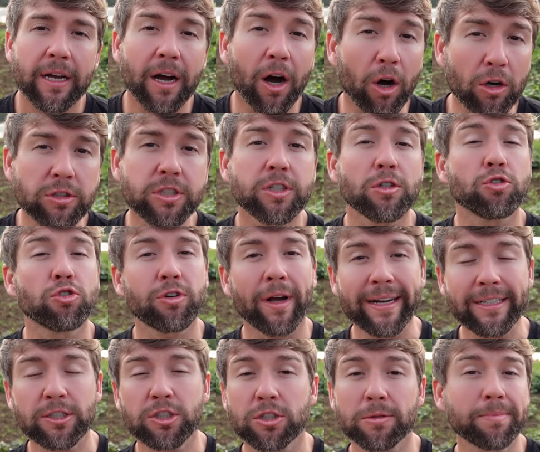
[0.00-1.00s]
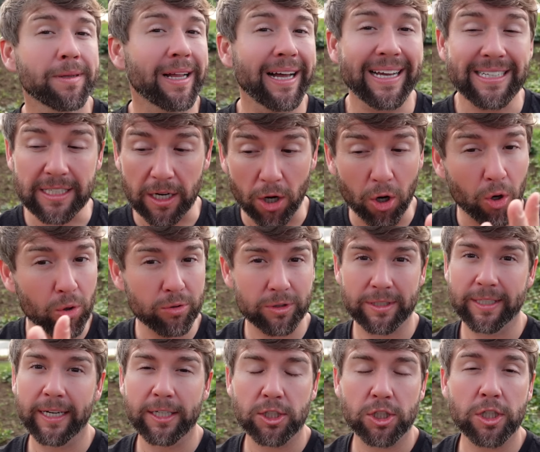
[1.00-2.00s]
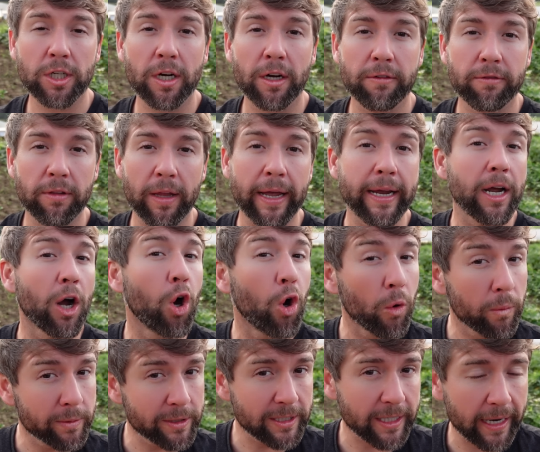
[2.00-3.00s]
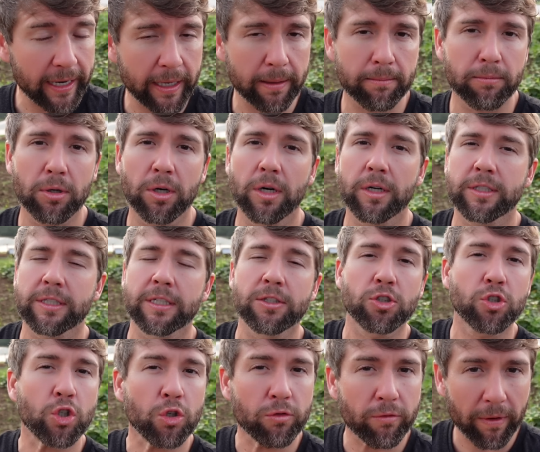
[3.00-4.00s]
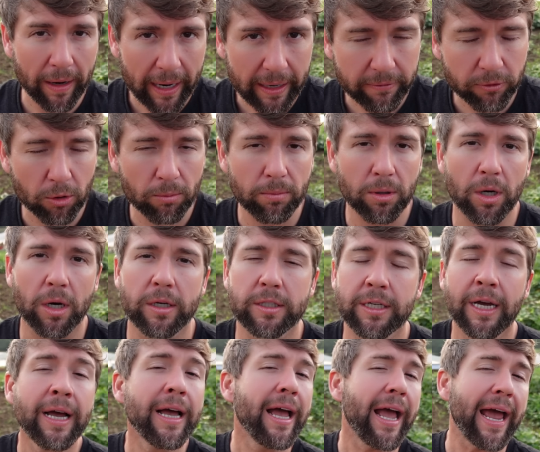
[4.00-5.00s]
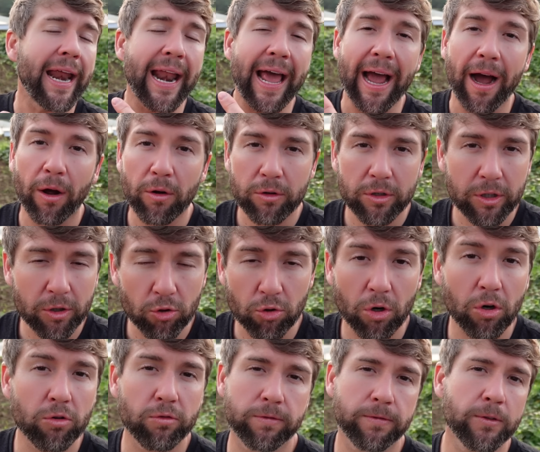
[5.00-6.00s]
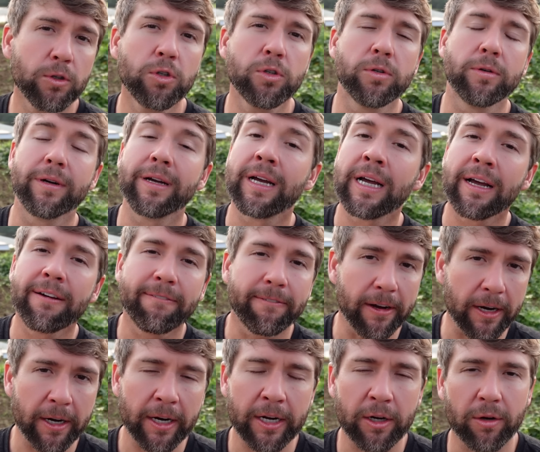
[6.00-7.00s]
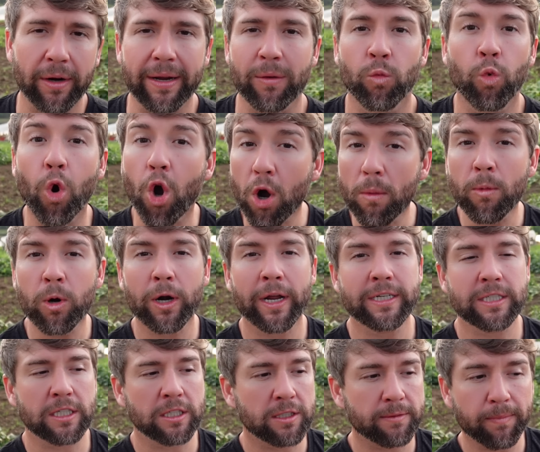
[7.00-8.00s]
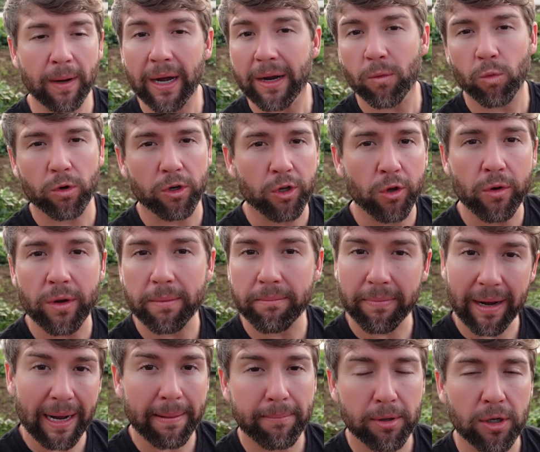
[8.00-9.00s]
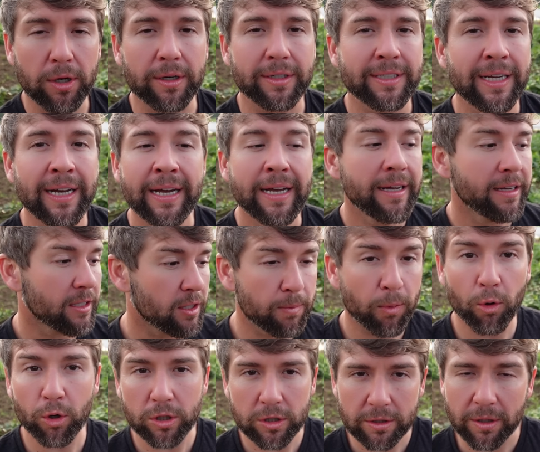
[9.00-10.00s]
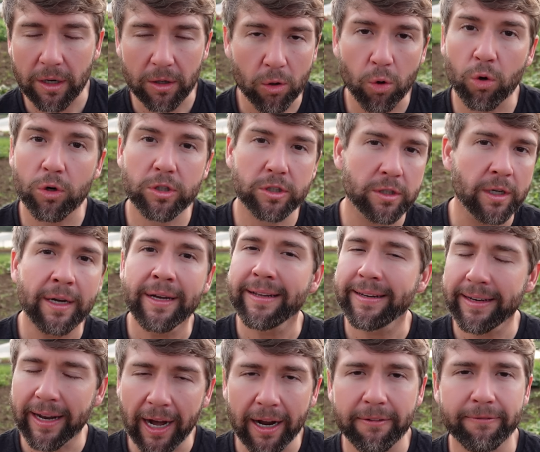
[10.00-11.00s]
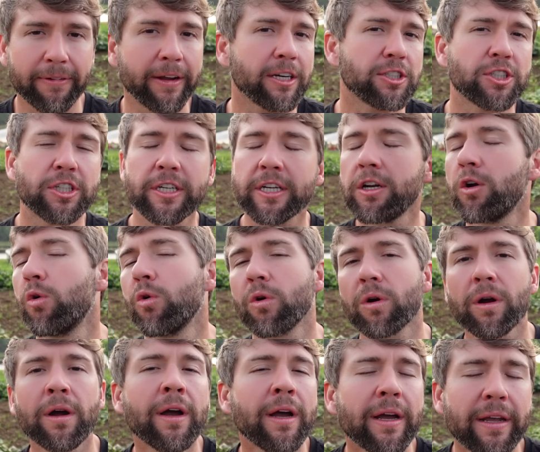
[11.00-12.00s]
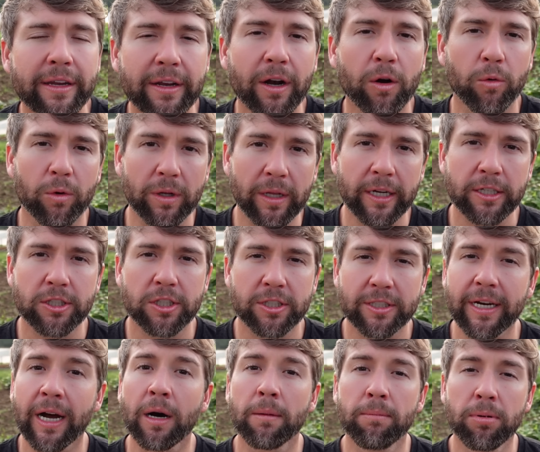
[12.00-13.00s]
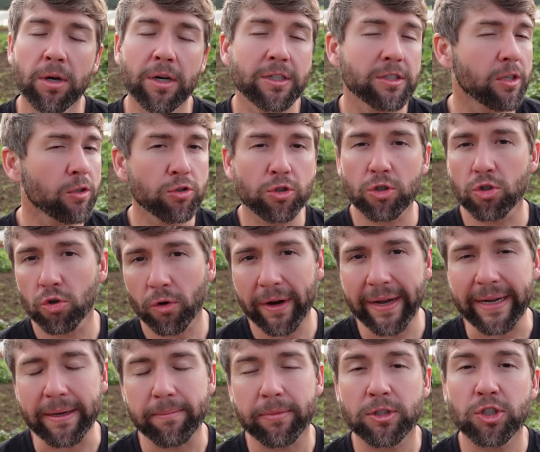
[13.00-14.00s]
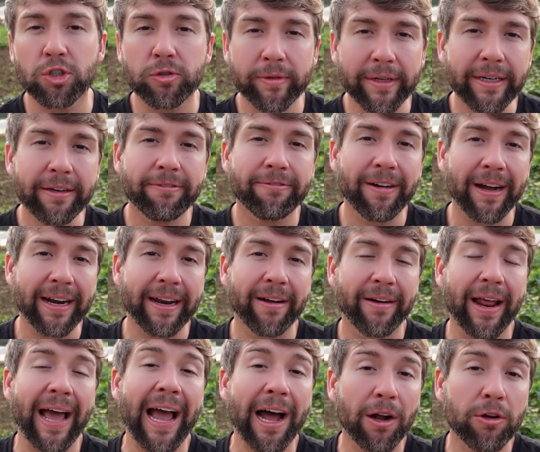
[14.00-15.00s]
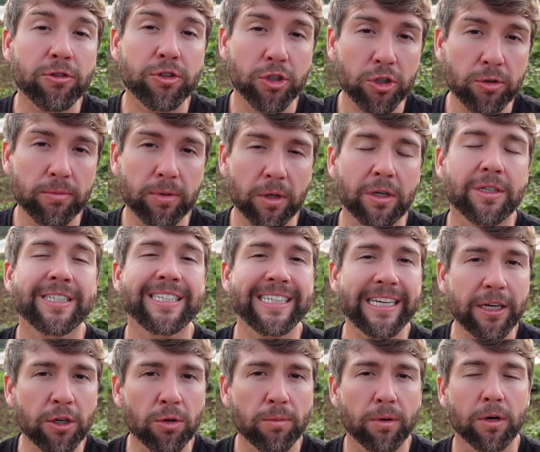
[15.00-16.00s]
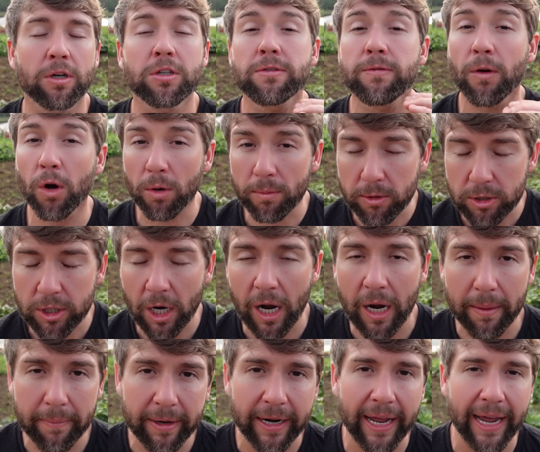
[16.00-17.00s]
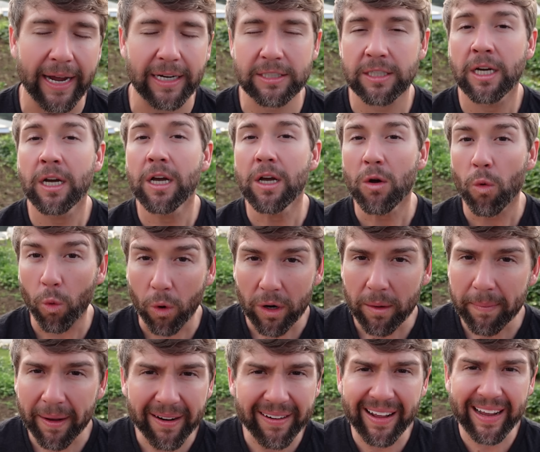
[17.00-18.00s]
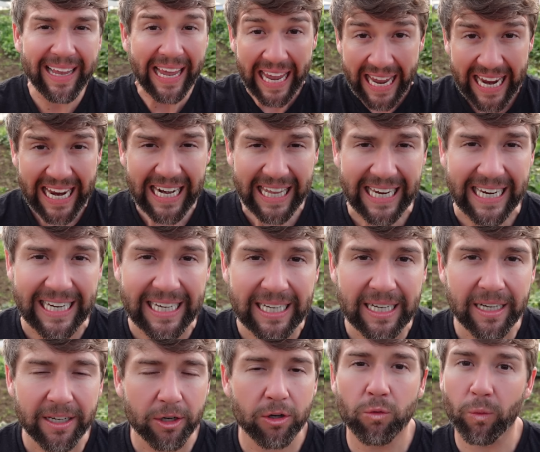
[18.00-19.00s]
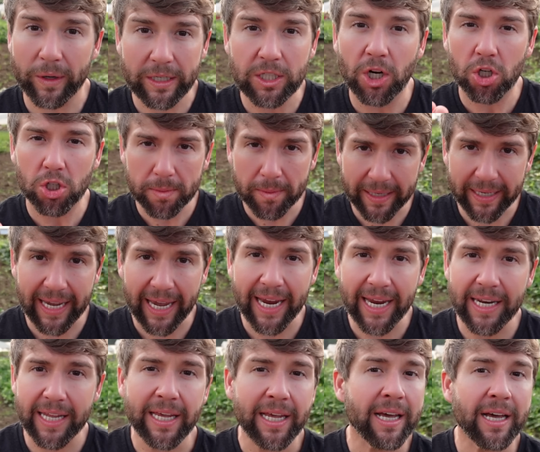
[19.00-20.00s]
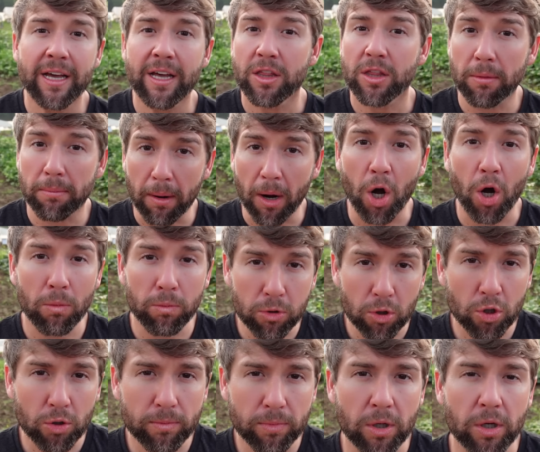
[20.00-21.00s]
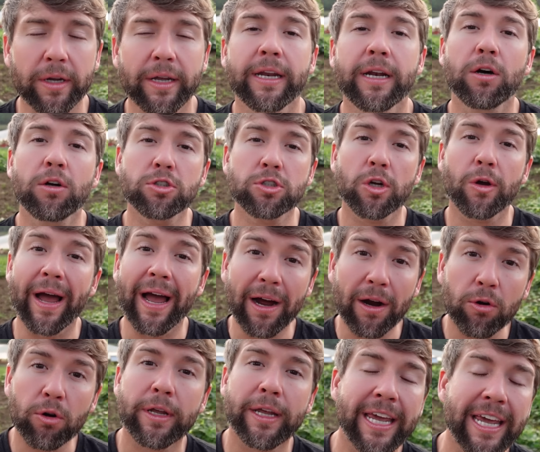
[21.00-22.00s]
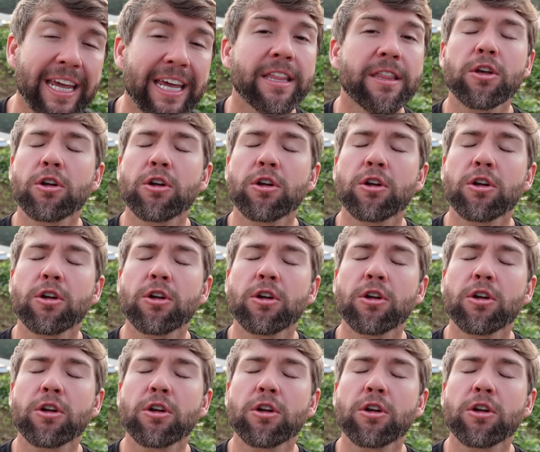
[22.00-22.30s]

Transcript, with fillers: Also, Tractor Supply has a whole section of like homesteading books and survival books and how to grow food. Very great. Walmart has a spot where you can buy books. Sports, of course, nonfiction or, you know, religious style books, those are great, but you need to find out how-to books, skill books, farmers' almanacs. What about canning? You, we talked about canning, the Ball Blue Book, and also How to Can.